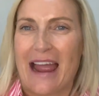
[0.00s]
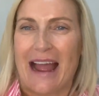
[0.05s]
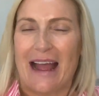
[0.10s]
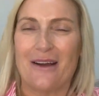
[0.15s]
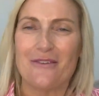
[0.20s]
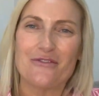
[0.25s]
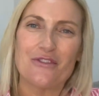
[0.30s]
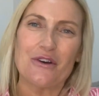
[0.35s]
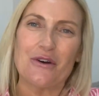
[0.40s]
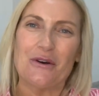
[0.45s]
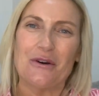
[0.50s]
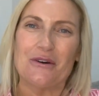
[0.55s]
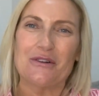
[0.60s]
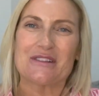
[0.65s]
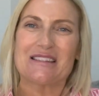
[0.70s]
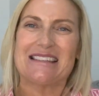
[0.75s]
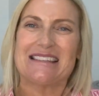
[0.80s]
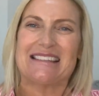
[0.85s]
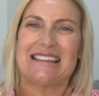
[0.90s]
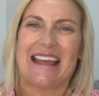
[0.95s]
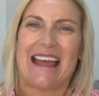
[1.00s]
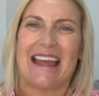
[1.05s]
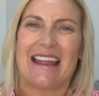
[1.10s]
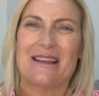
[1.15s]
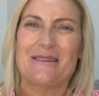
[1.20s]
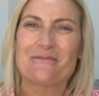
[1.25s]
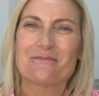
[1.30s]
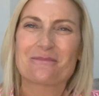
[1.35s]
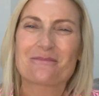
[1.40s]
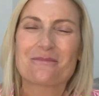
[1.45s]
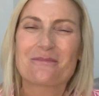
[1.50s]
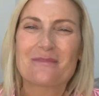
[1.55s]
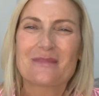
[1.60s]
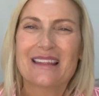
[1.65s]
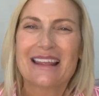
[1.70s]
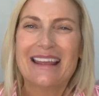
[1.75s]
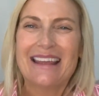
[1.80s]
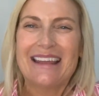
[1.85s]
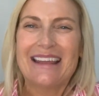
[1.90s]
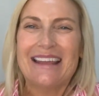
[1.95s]
out of the haul today.
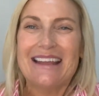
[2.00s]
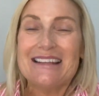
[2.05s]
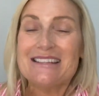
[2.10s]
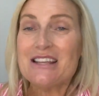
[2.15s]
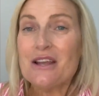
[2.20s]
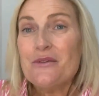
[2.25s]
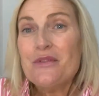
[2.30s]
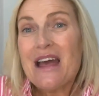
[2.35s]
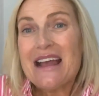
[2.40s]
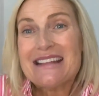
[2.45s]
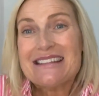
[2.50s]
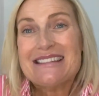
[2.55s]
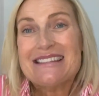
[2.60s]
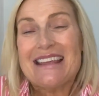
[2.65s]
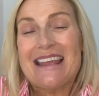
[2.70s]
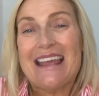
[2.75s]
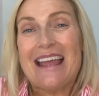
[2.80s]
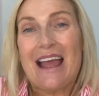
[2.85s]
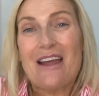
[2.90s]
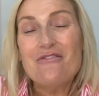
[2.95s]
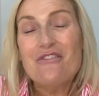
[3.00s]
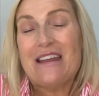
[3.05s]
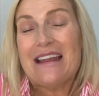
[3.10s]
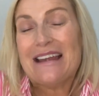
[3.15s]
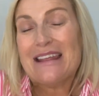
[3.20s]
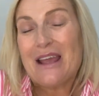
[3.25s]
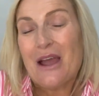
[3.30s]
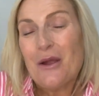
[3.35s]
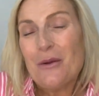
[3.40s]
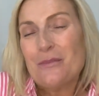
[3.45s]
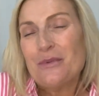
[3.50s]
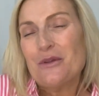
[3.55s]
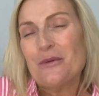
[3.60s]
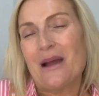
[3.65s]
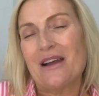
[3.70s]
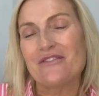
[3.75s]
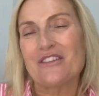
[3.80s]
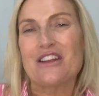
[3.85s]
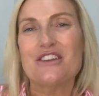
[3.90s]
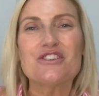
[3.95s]
So that's it. I really hope you
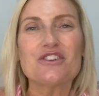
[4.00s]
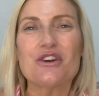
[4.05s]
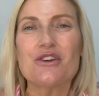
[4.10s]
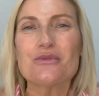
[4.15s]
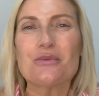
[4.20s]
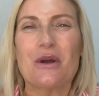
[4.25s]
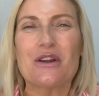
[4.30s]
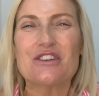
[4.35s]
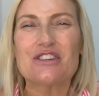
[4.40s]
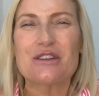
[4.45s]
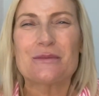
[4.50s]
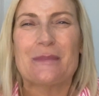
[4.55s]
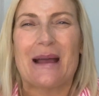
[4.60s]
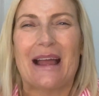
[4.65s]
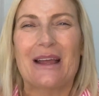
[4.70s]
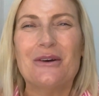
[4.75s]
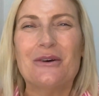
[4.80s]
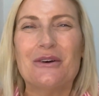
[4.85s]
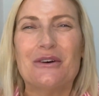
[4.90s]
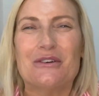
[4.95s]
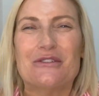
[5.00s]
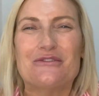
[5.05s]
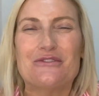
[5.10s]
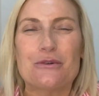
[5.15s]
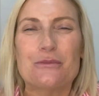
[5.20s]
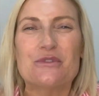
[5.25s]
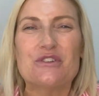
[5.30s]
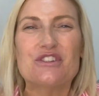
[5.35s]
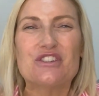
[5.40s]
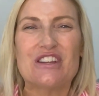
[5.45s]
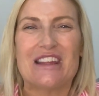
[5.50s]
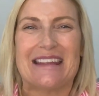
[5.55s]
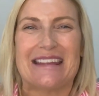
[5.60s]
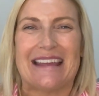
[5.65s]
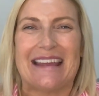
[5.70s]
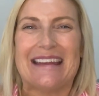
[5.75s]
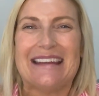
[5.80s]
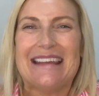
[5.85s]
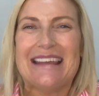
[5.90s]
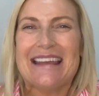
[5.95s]
have enjoyed watching my haul from
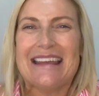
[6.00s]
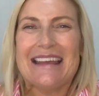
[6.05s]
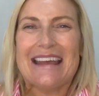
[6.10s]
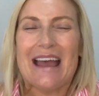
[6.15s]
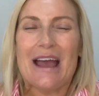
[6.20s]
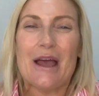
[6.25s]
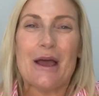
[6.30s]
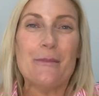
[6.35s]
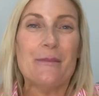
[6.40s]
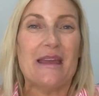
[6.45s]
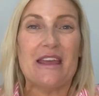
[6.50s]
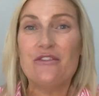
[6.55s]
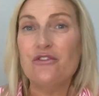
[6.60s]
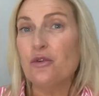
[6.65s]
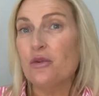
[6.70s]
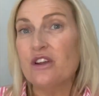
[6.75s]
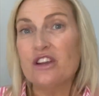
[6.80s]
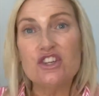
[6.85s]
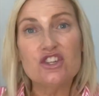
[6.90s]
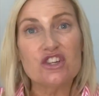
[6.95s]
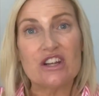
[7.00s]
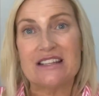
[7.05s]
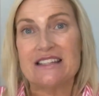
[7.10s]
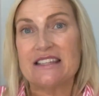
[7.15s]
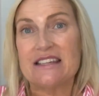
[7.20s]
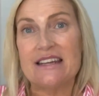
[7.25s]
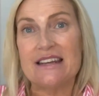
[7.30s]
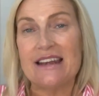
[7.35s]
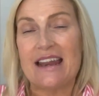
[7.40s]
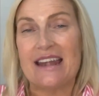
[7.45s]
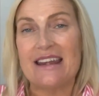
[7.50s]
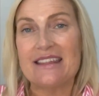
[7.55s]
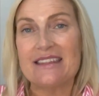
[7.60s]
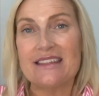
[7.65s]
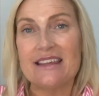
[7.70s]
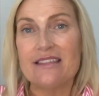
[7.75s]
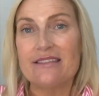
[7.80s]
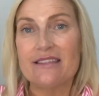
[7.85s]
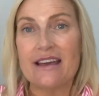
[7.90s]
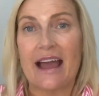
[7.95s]
Shein. If you're interested in
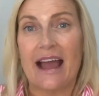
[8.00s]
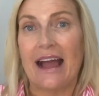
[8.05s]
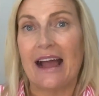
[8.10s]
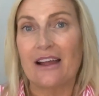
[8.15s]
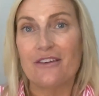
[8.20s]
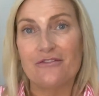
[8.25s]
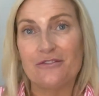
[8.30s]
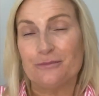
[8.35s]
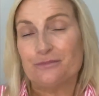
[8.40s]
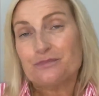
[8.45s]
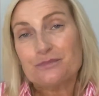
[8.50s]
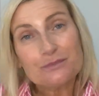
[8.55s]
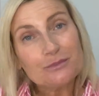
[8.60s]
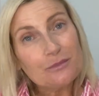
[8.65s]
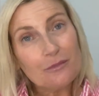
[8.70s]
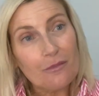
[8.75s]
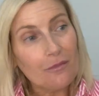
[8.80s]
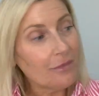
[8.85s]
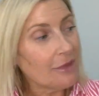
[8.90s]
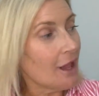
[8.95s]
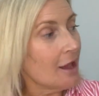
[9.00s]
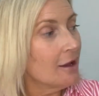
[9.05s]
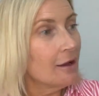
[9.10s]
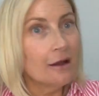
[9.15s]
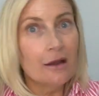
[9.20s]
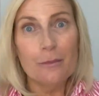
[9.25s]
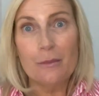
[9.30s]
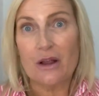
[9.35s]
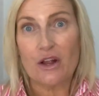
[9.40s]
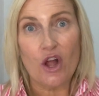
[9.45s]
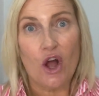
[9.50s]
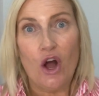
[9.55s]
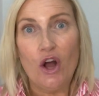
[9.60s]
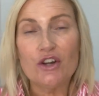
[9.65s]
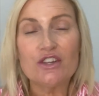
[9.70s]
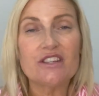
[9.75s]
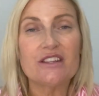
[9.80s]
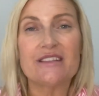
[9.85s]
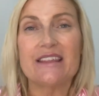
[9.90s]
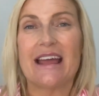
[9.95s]
anything that I've
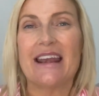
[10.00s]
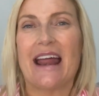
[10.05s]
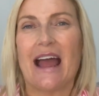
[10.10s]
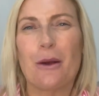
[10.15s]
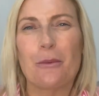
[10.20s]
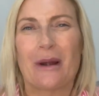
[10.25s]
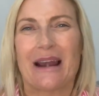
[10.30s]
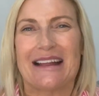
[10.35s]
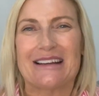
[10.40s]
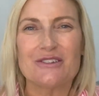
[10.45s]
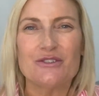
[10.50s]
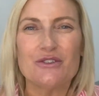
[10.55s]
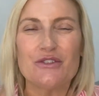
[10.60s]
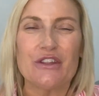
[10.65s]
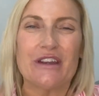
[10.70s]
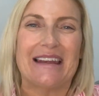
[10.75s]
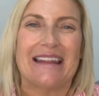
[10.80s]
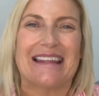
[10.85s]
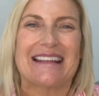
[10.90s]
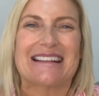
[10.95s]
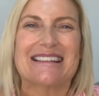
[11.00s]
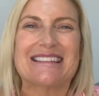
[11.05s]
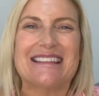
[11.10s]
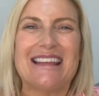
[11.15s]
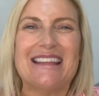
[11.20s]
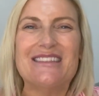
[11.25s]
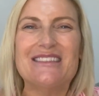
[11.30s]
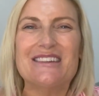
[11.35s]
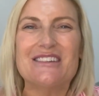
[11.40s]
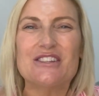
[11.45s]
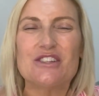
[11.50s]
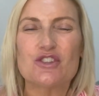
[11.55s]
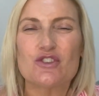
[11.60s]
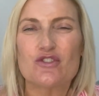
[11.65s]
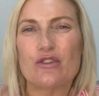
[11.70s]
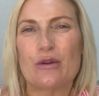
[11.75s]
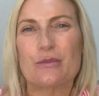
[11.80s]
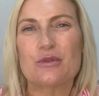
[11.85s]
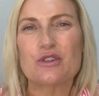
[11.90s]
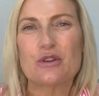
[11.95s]
got, then I will add all the links in the
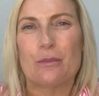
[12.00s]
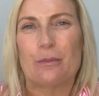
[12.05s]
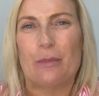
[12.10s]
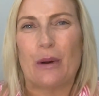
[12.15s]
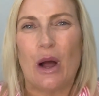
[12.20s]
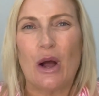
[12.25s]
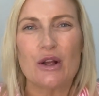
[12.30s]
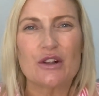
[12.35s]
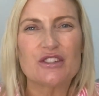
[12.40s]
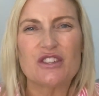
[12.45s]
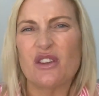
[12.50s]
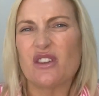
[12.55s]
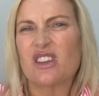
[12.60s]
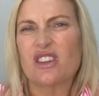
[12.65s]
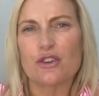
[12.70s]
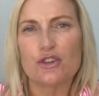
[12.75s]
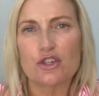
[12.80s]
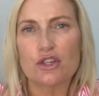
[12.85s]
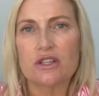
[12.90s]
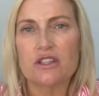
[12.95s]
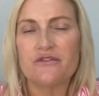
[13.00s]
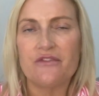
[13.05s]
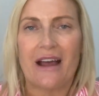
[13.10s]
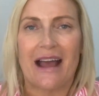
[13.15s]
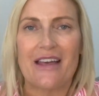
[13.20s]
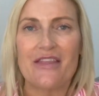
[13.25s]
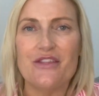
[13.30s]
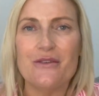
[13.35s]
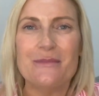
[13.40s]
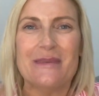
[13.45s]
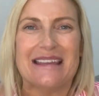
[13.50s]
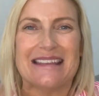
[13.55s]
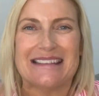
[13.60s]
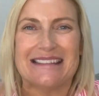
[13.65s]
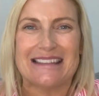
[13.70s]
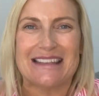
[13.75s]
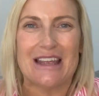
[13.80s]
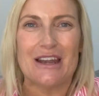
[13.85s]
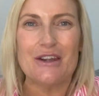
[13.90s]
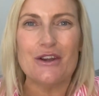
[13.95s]
description box so you can just find them
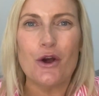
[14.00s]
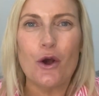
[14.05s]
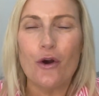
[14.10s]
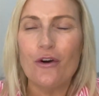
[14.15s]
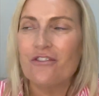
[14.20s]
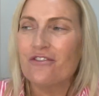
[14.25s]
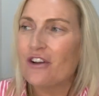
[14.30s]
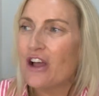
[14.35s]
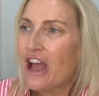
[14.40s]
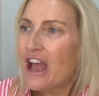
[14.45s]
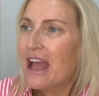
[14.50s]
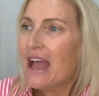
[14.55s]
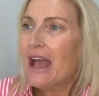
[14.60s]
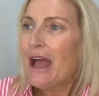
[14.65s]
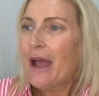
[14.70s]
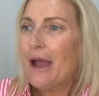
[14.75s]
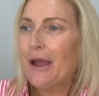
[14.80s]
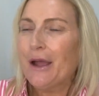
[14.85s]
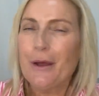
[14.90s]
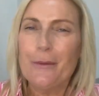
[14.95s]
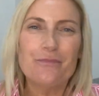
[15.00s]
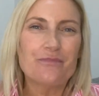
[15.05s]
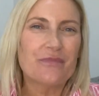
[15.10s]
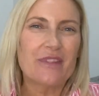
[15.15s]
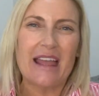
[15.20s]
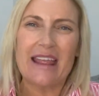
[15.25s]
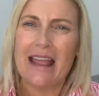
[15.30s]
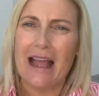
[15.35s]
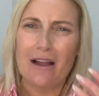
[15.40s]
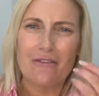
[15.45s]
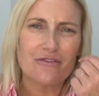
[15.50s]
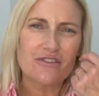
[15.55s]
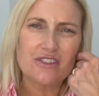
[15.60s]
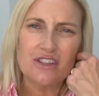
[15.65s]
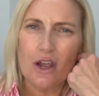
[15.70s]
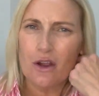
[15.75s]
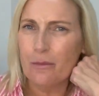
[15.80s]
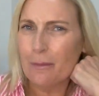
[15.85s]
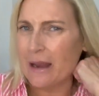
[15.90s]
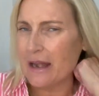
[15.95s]
easy enough. They have
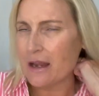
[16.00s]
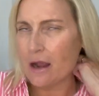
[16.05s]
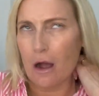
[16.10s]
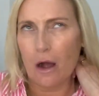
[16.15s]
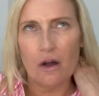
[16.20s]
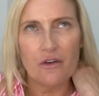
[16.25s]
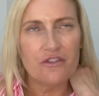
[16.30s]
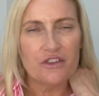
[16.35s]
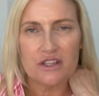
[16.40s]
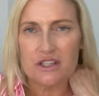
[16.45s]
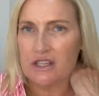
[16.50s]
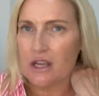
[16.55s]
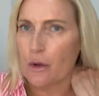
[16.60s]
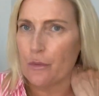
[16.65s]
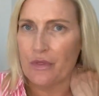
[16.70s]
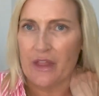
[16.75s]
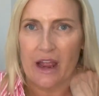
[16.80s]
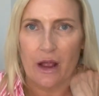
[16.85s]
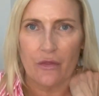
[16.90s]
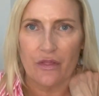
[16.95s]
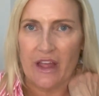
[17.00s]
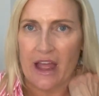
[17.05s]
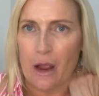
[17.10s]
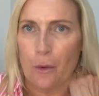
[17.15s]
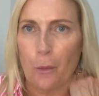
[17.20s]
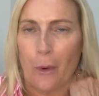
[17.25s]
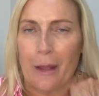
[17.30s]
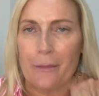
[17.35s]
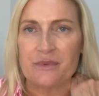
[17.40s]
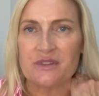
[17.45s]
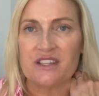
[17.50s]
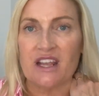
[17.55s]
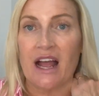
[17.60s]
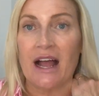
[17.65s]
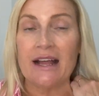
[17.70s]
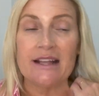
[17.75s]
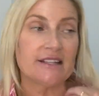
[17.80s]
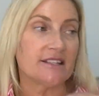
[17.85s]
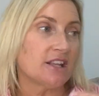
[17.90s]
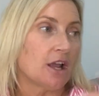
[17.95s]
so many offers, don't they, on their
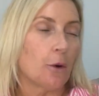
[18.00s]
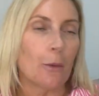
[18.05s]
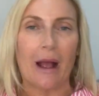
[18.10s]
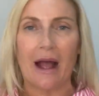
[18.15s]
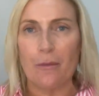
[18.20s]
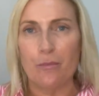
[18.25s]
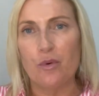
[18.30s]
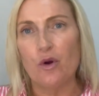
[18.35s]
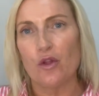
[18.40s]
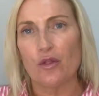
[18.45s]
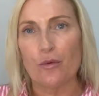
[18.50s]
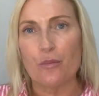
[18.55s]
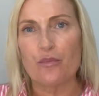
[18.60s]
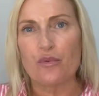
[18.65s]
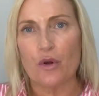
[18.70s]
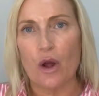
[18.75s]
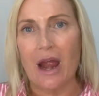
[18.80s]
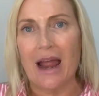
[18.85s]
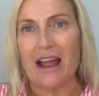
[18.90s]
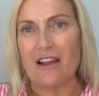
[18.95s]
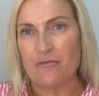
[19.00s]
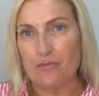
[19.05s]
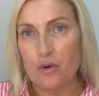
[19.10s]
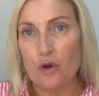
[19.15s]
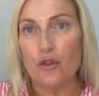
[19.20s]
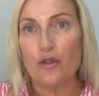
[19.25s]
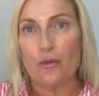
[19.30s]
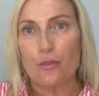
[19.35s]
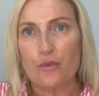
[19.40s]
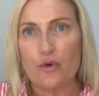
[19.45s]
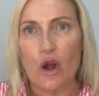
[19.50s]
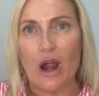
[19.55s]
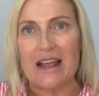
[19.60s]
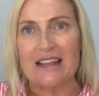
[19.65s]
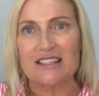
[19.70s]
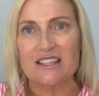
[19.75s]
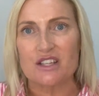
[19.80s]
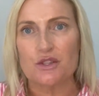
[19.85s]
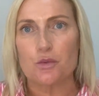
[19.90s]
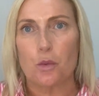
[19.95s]
website. So I'll put the
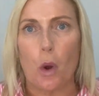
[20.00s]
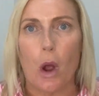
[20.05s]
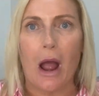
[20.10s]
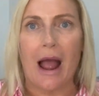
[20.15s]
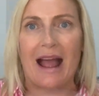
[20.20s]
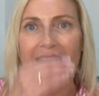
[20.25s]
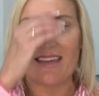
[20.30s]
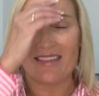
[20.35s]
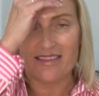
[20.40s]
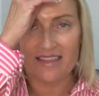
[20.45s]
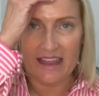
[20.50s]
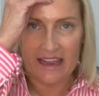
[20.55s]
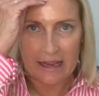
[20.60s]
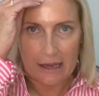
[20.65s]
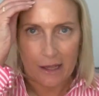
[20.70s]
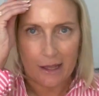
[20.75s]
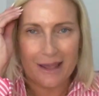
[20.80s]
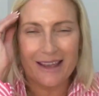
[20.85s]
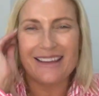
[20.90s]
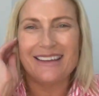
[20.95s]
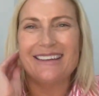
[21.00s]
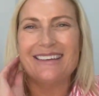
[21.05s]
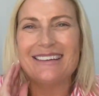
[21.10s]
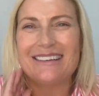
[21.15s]
price as what I think.